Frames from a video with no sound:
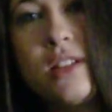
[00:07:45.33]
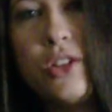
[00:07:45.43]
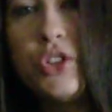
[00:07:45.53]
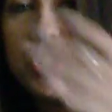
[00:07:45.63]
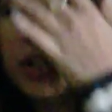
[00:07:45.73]

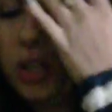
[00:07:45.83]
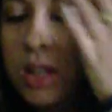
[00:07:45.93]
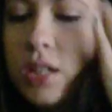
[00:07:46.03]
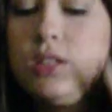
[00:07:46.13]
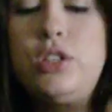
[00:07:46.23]
solution
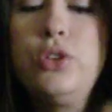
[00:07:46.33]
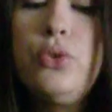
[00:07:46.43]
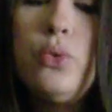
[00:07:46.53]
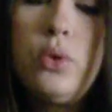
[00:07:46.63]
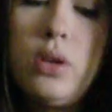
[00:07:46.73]
is
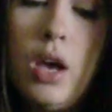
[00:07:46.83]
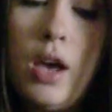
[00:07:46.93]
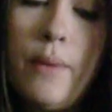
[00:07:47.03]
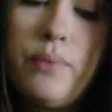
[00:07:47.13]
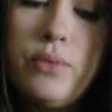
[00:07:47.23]
to
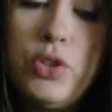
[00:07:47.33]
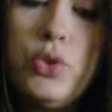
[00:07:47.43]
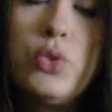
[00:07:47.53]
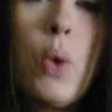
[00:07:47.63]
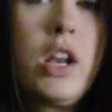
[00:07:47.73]

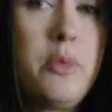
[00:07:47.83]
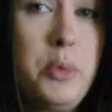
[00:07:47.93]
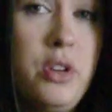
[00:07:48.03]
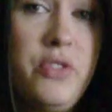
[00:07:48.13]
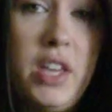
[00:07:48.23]
use water
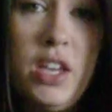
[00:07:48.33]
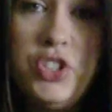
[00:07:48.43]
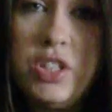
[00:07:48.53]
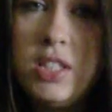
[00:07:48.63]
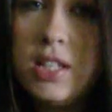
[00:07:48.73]

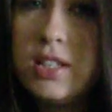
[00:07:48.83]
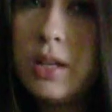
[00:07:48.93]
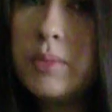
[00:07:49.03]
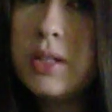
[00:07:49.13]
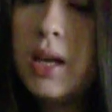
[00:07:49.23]
purification
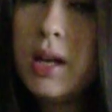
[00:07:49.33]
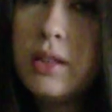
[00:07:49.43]
systems.